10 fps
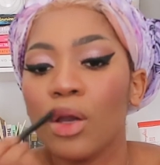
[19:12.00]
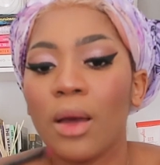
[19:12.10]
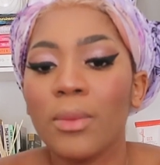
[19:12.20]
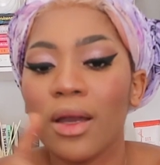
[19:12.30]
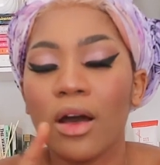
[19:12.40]

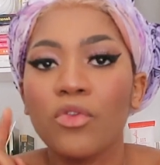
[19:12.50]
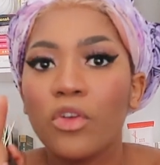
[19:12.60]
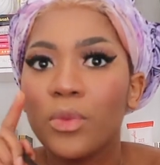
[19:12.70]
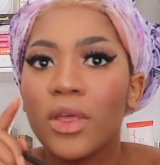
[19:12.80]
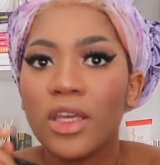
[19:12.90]
coming out
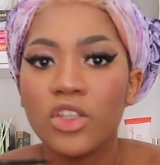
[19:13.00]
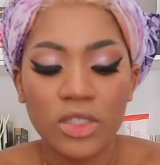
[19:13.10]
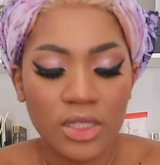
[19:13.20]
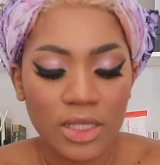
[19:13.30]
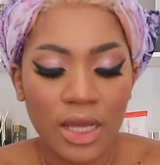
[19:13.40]
from the
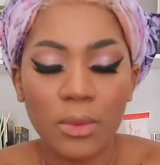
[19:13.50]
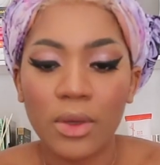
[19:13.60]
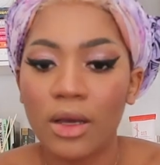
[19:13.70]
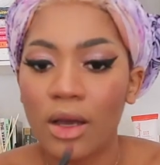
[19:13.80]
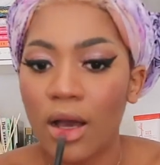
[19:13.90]
edges, it's
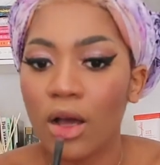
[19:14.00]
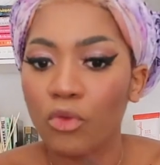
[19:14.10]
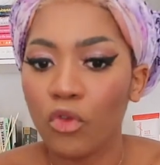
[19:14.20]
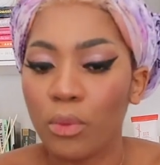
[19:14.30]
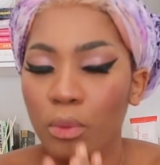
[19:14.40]
coming
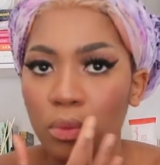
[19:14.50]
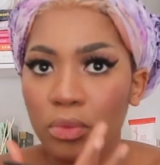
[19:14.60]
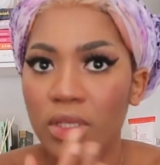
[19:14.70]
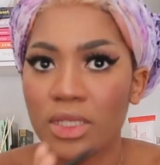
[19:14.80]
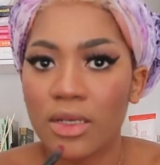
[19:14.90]
out from
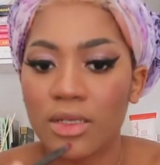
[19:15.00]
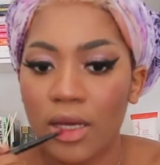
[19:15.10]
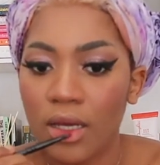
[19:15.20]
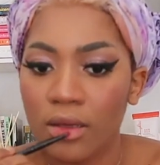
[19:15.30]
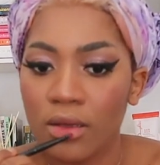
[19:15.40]
the center.
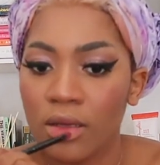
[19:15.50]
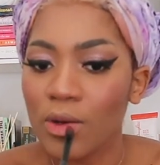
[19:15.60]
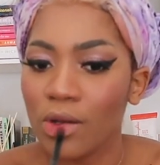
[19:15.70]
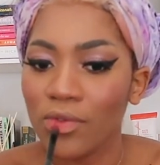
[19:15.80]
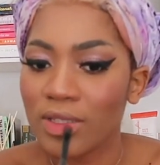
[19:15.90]
I
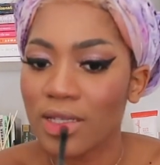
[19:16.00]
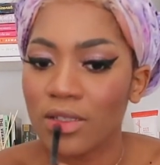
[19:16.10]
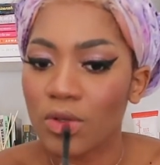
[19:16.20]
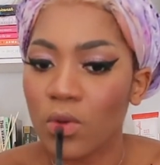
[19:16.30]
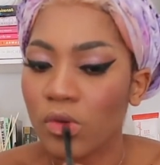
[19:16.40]
don't know if it's
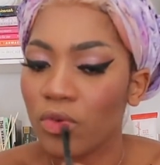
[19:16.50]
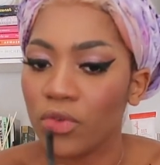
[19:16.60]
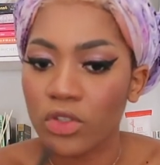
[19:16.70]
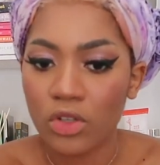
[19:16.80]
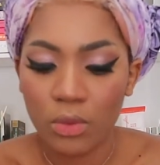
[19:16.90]
actually called
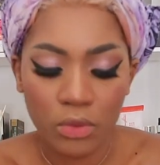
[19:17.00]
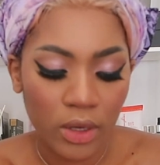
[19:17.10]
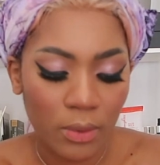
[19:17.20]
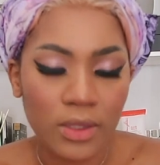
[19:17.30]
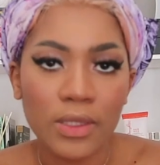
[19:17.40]
reverse
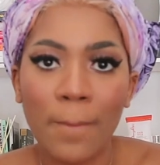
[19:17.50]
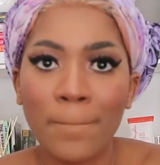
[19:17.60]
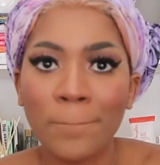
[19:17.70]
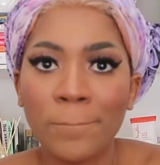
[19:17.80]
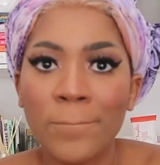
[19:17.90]
ombre, but
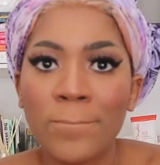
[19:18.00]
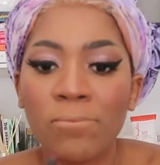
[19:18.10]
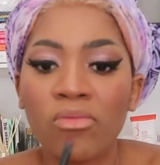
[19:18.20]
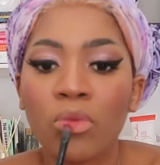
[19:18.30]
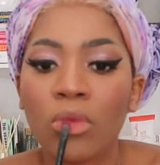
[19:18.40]

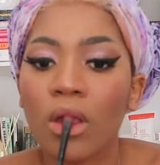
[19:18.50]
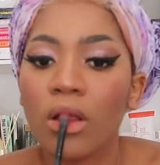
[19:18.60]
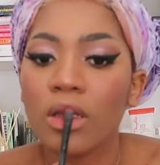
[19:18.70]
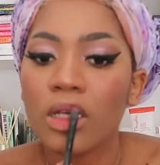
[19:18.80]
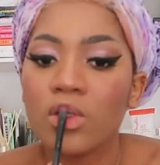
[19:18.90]

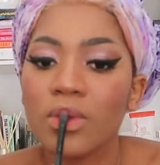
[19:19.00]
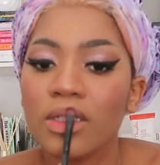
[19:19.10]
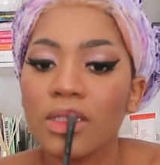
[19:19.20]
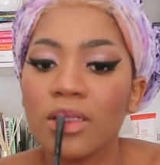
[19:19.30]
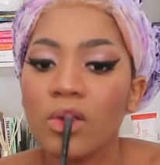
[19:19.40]
that's
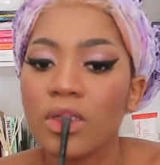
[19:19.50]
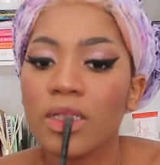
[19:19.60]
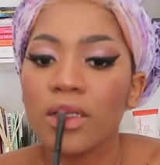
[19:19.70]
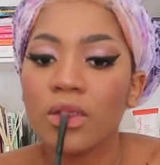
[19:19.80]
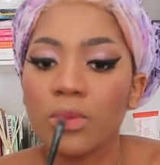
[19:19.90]
what it looks
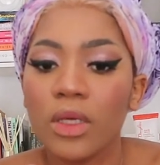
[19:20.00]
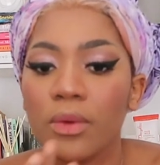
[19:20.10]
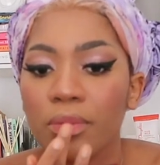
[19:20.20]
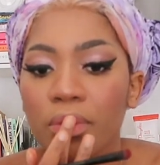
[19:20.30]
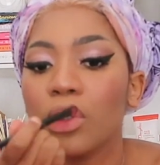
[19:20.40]
like to me.
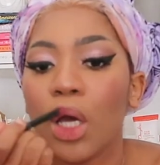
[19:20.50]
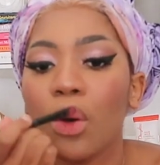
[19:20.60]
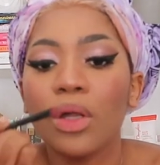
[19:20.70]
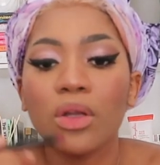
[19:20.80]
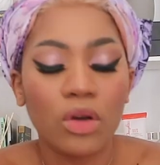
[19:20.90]
I
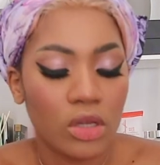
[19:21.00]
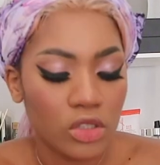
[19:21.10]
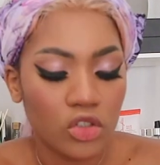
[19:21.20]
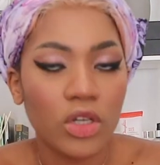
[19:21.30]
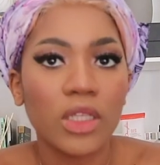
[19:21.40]
want to
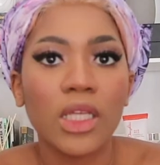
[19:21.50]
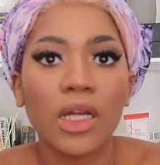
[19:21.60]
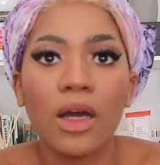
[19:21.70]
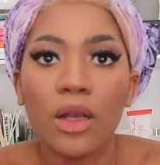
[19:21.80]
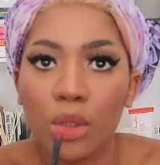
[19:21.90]
concentrate
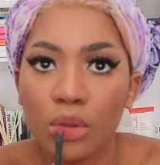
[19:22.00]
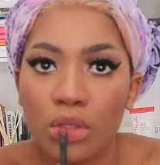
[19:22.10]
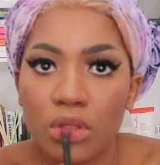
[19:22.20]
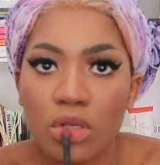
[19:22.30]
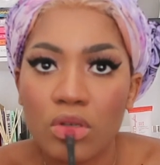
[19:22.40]
that color in
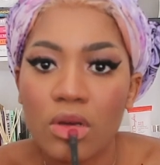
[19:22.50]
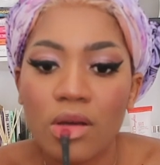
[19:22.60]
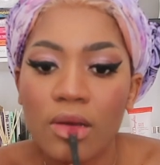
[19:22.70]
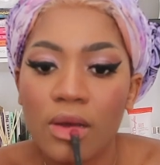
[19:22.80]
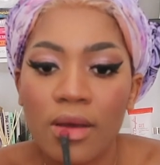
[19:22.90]
the
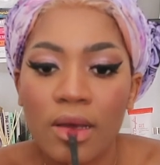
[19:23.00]
center,